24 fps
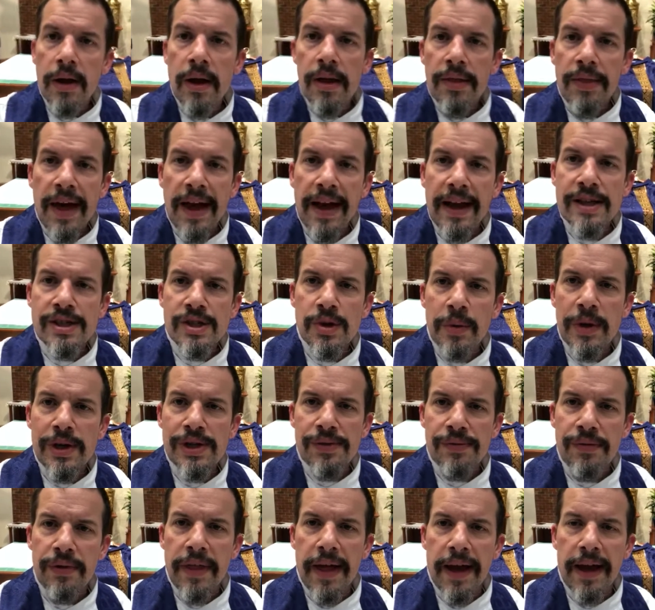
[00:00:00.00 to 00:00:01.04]
that is the reason
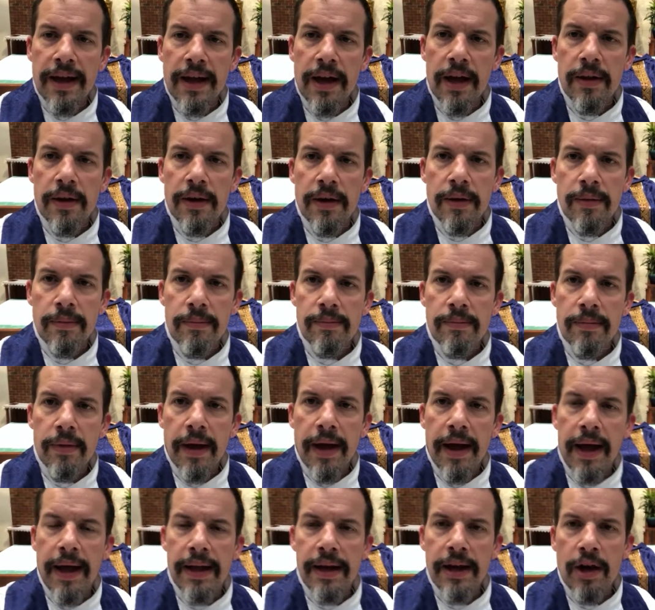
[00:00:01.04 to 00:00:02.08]
for that color,
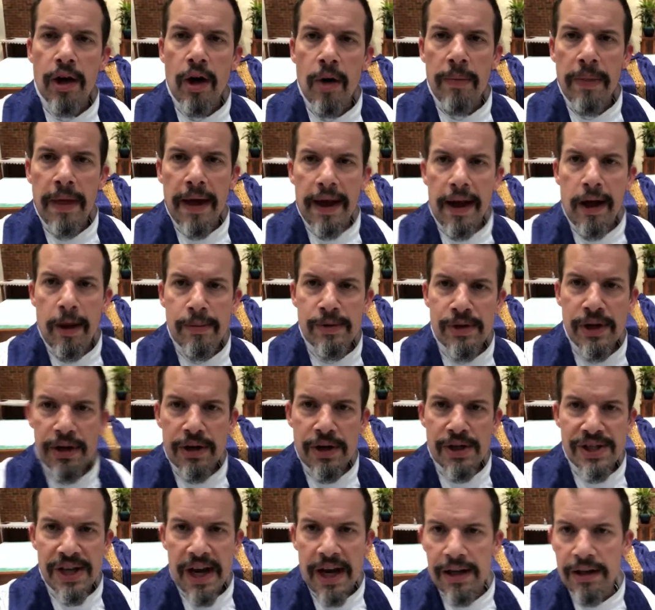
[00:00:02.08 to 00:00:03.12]
and I hope that helps you
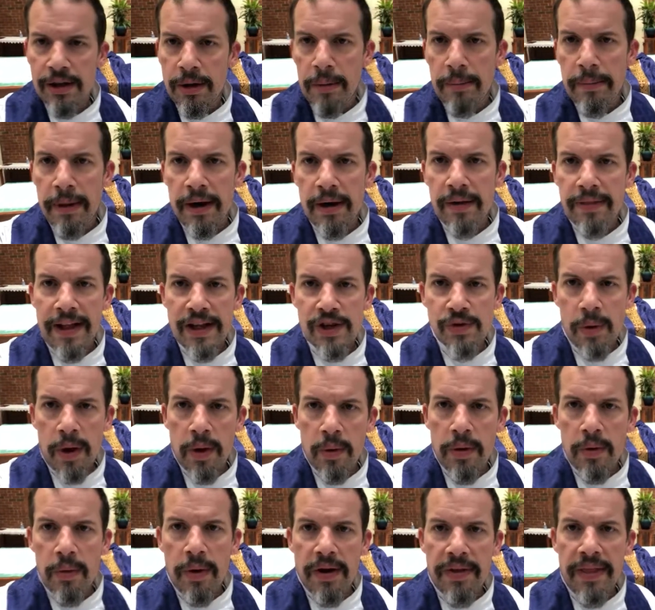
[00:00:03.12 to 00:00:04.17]
understand a little better, and that's why
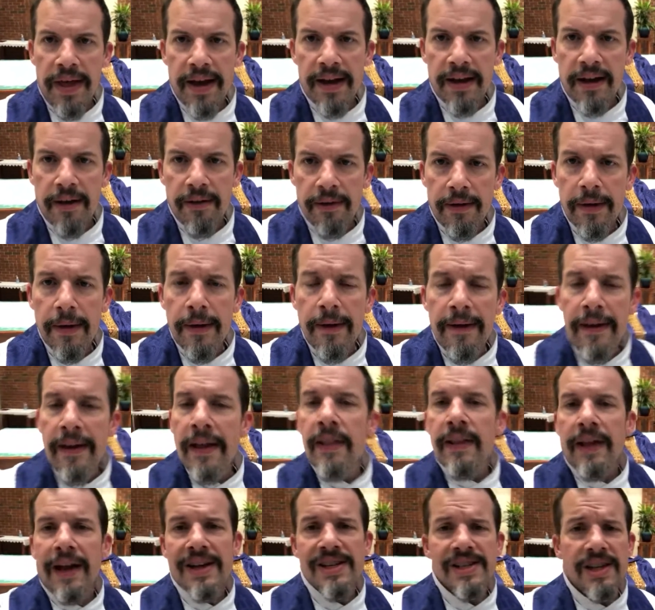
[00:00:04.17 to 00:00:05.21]
we wear that color.
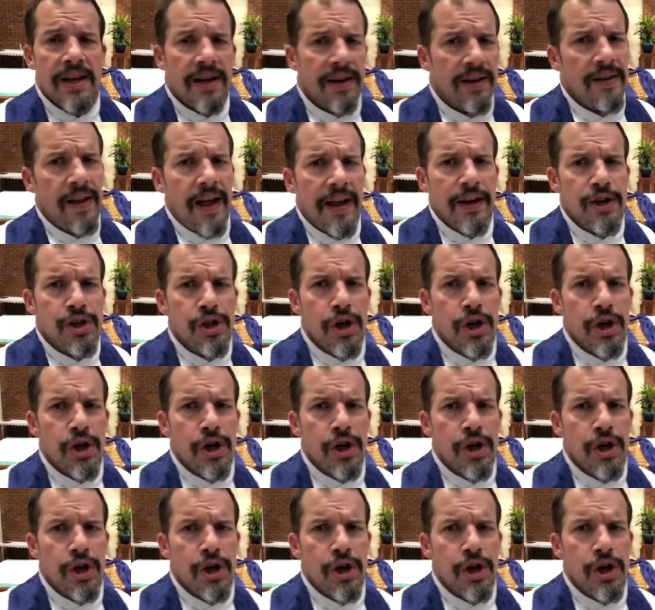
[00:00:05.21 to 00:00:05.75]
Like I said, in a lot of